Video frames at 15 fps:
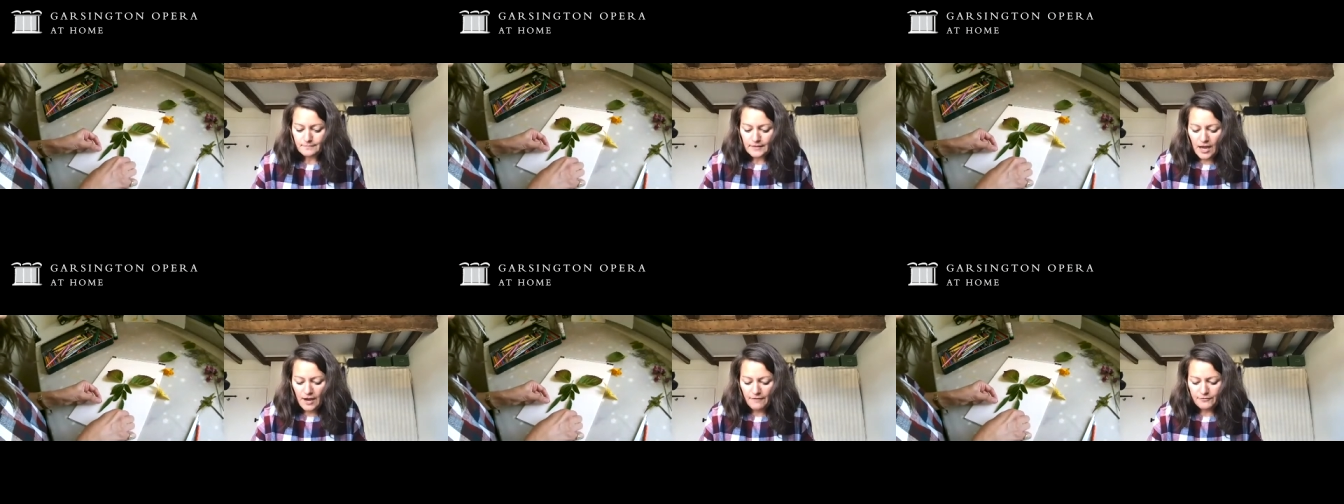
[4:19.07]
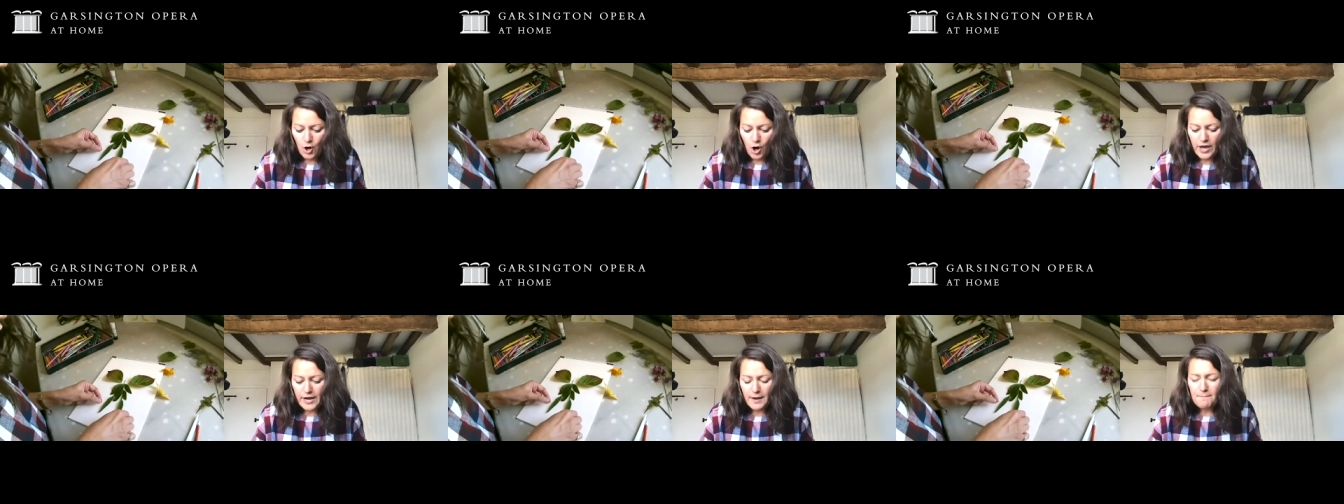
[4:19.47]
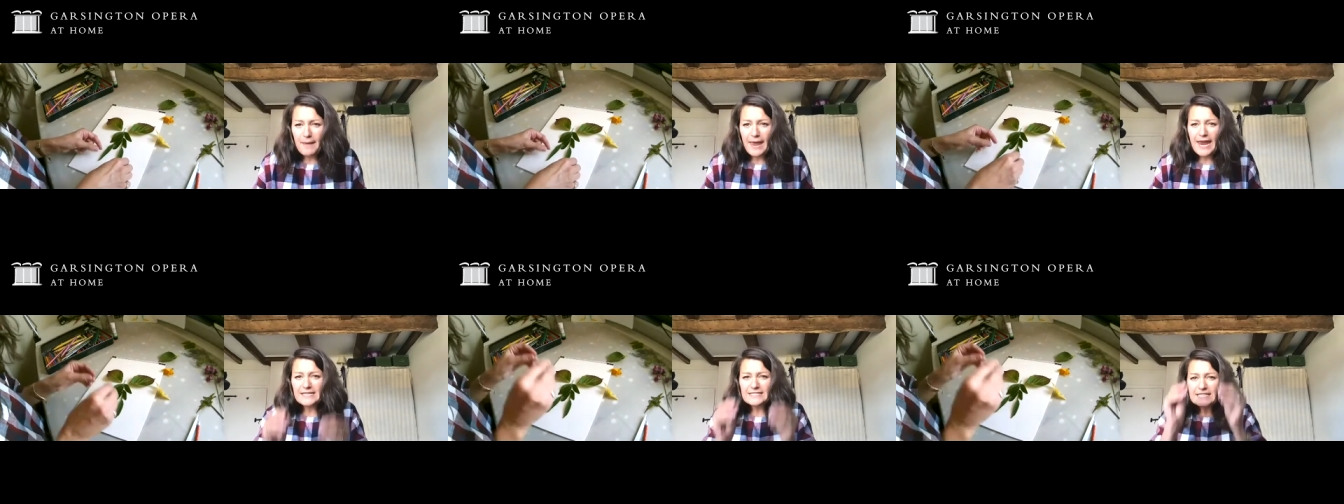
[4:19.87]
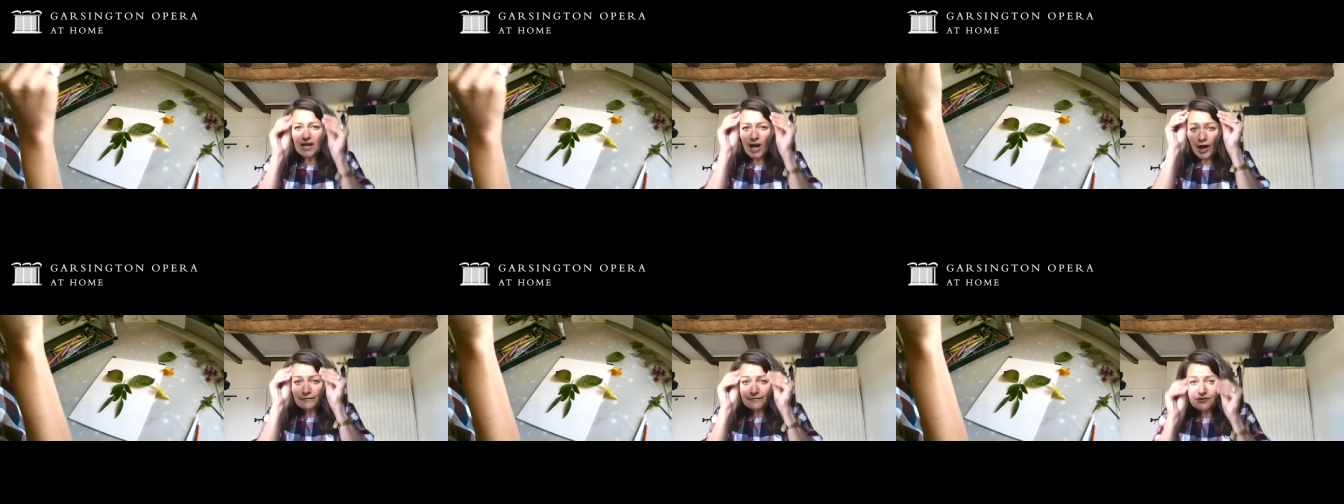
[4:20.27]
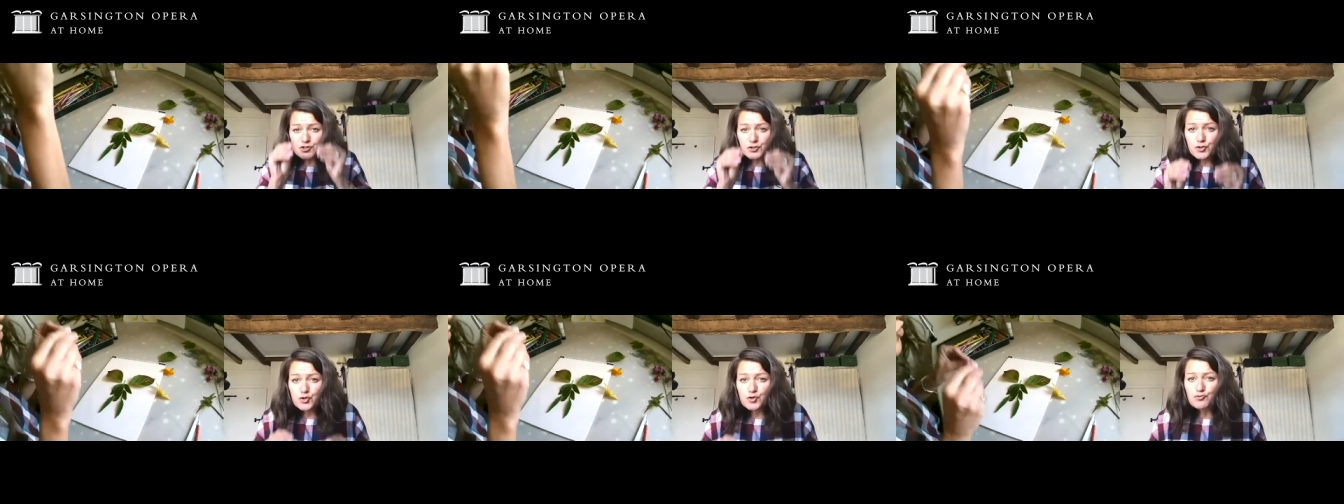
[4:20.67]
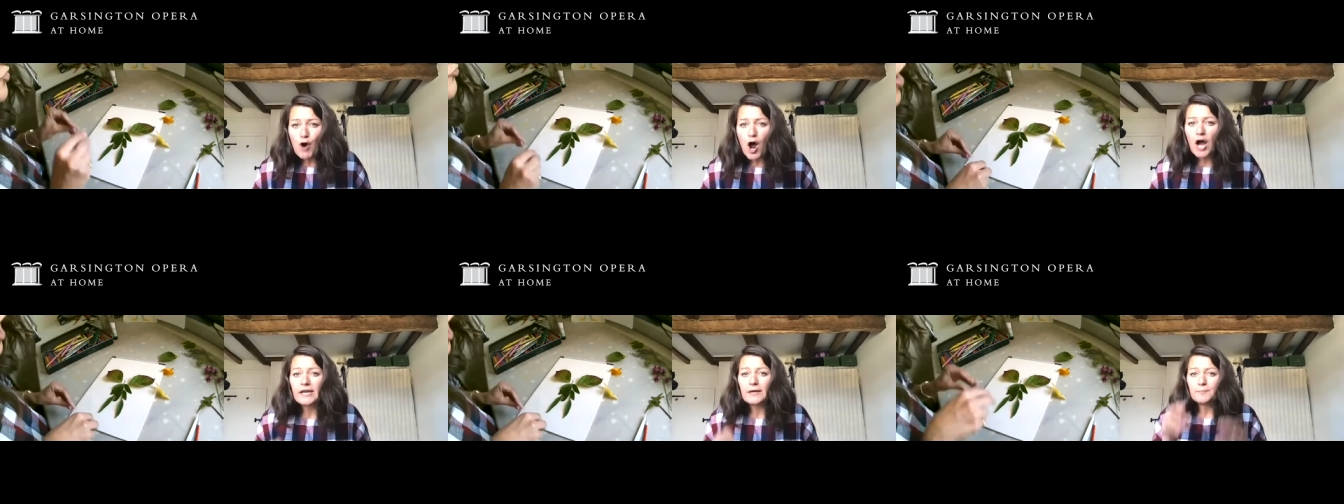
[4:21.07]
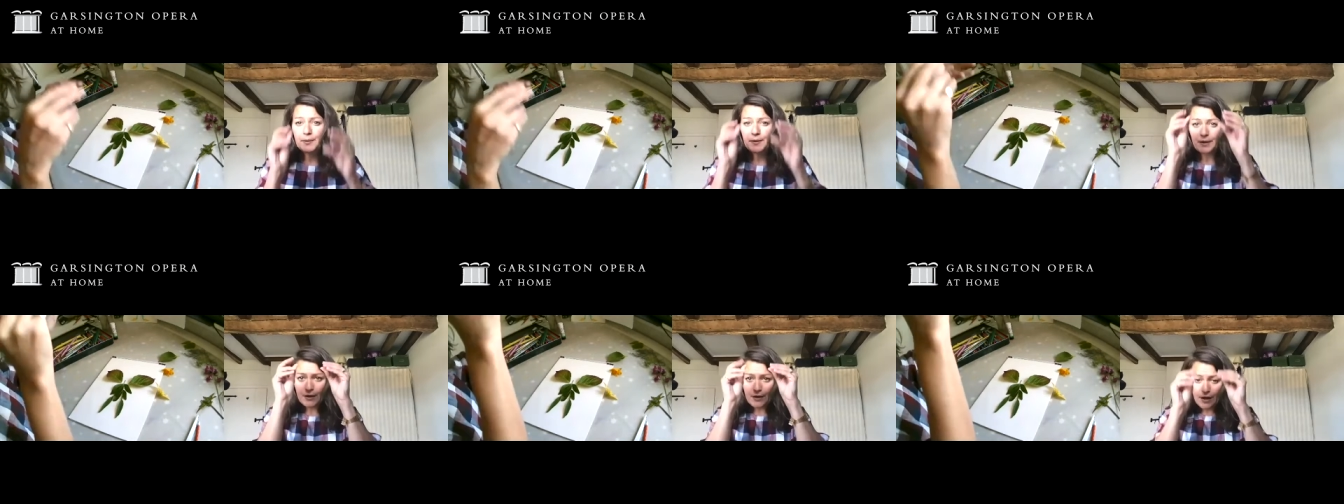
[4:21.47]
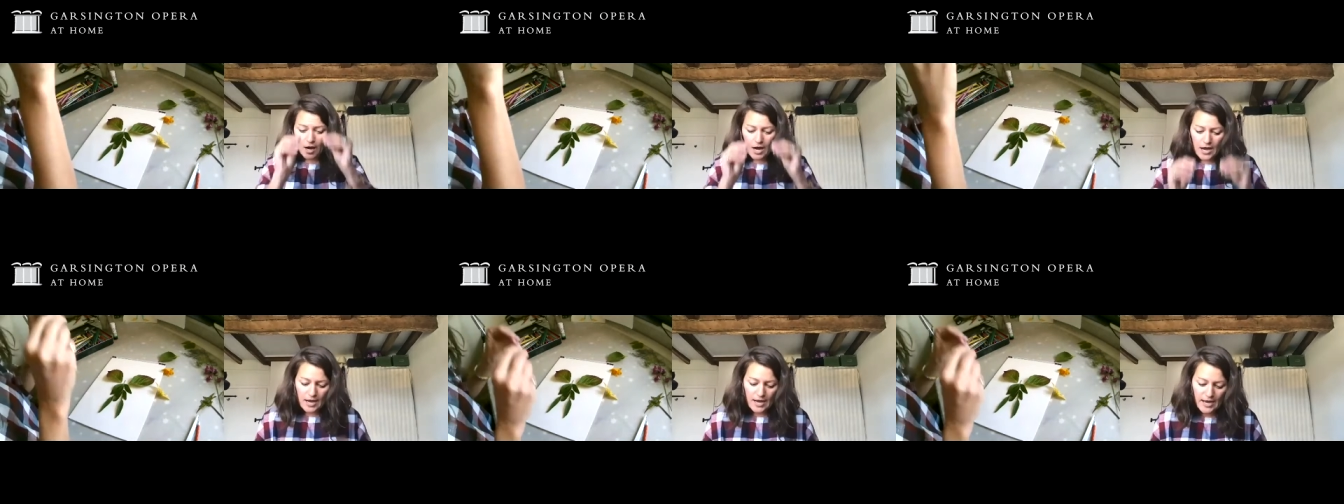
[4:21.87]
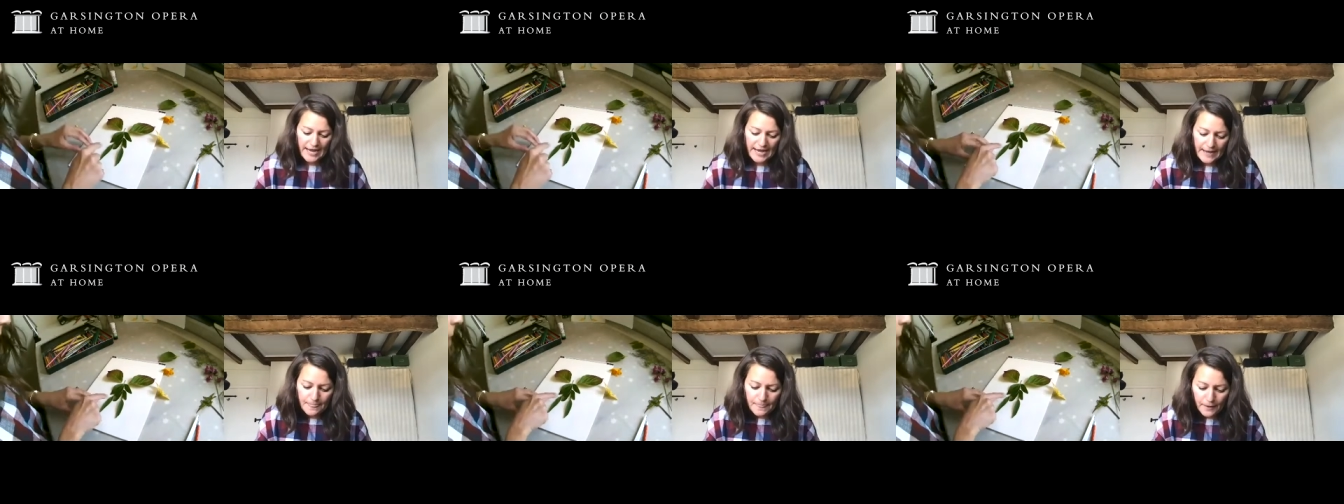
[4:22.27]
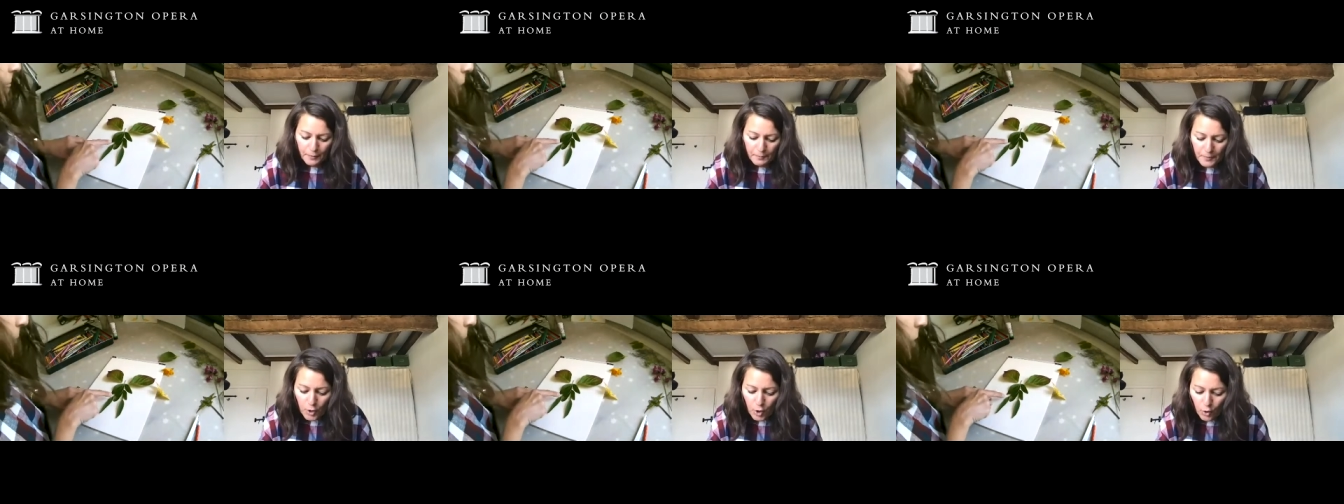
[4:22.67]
have got an amazing kind of stripe uh, in them.